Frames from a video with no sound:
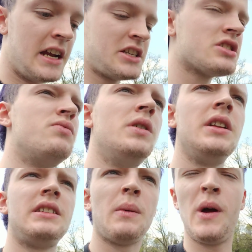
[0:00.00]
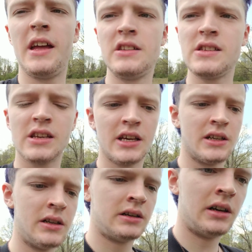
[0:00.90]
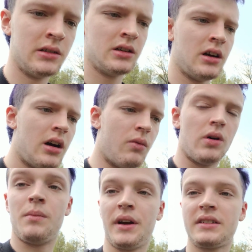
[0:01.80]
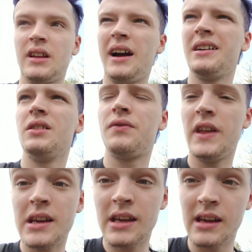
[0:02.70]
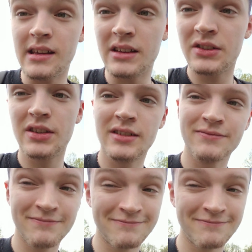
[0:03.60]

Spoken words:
It just really depends on what my style of thinking is.